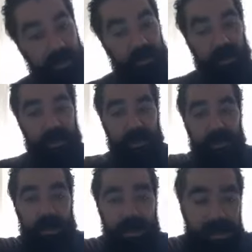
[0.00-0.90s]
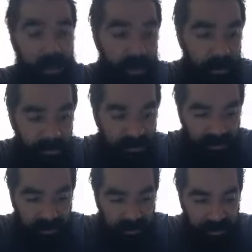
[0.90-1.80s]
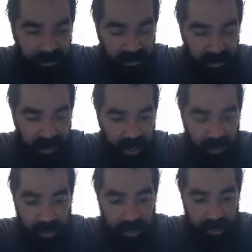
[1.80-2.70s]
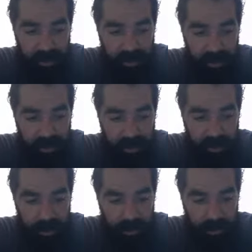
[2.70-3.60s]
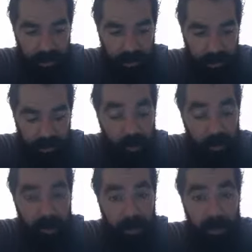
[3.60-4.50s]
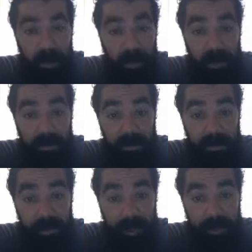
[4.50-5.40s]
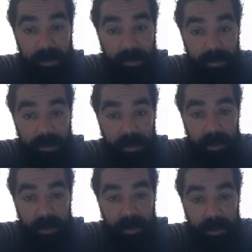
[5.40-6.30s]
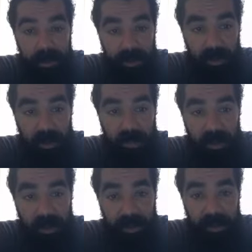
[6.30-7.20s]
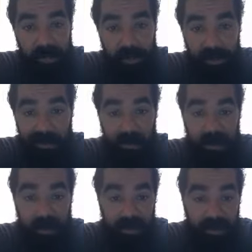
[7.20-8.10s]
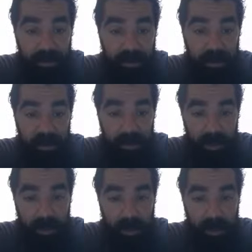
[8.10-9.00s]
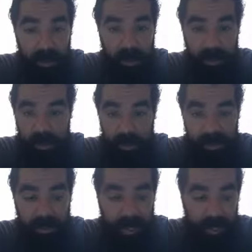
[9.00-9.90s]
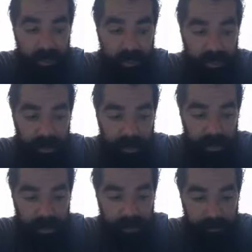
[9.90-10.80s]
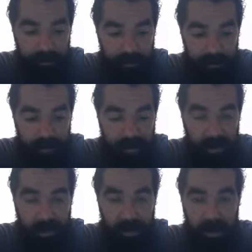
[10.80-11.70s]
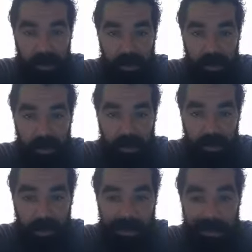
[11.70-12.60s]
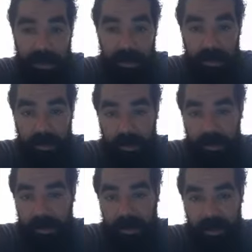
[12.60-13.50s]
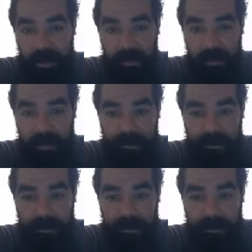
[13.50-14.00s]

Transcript: a good place to stretch. And what else did I do? I, um, woke up. I walked for two miles. So I walked for like 45 minutes this morning. I'm just tackling it hard. Probably do a workout within a week and then two weeks I'll